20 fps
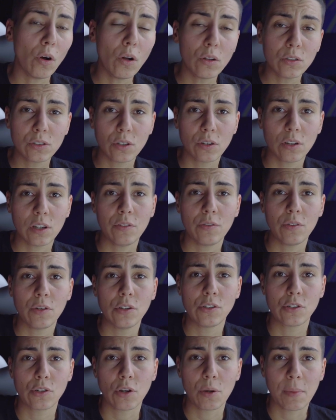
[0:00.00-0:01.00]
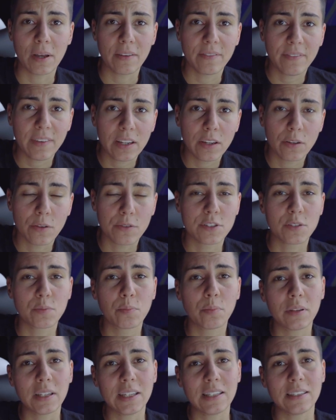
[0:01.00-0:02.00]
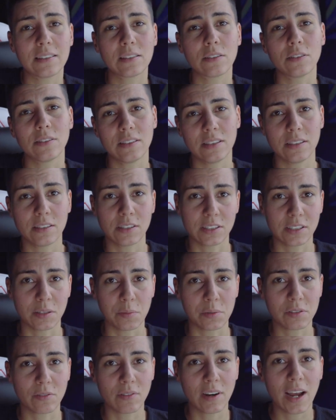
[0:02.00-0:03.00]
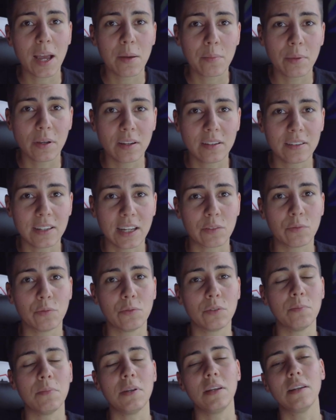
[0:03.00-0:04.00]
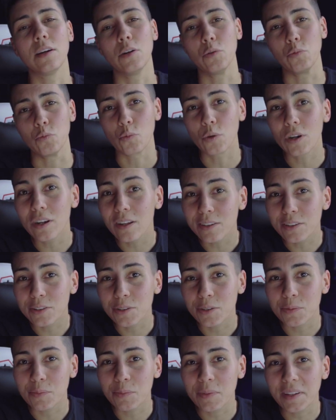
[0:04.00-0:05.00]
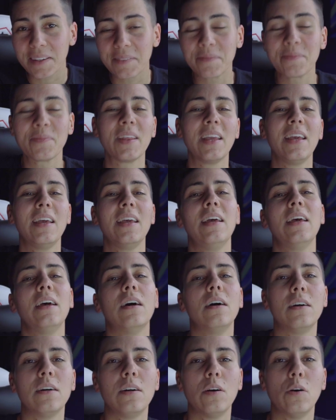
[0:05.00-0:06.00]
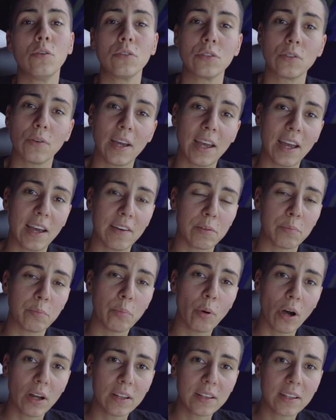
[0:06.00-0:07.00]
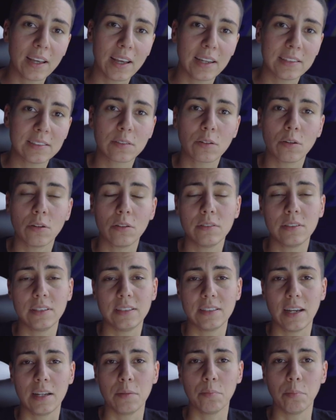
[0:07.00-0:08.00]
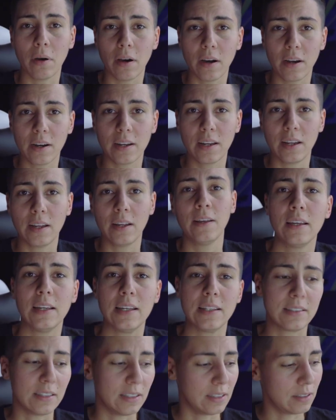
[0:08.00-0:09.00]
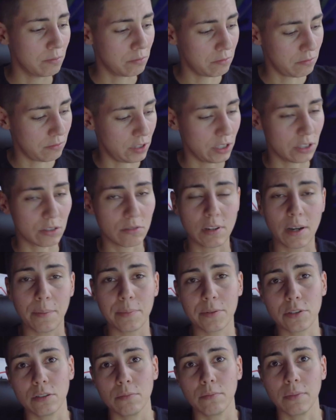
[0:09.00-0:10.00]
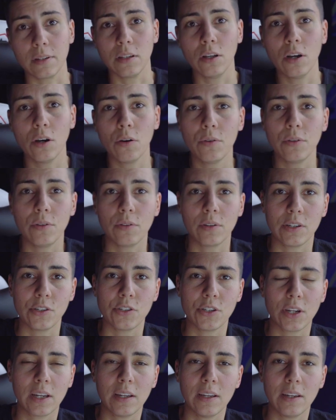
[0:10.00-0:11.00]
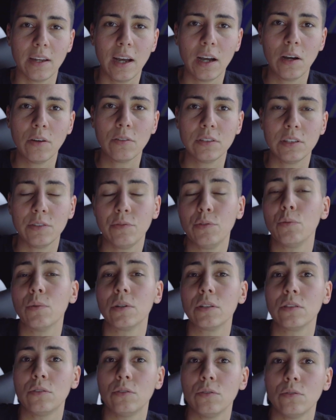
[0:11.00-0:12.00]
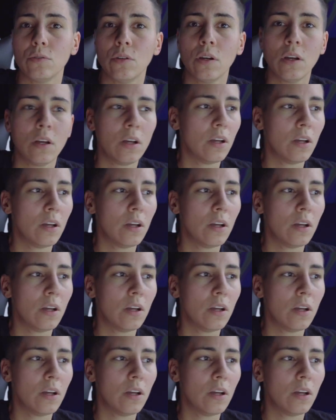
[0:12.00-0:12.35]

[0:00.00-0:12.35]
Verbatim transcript: Also, if you enjoy my videos, please consider subscribing, that would mean a world to me. Uh, also, I have a podcast called Design Party. It's in description below. You can check it out if you want to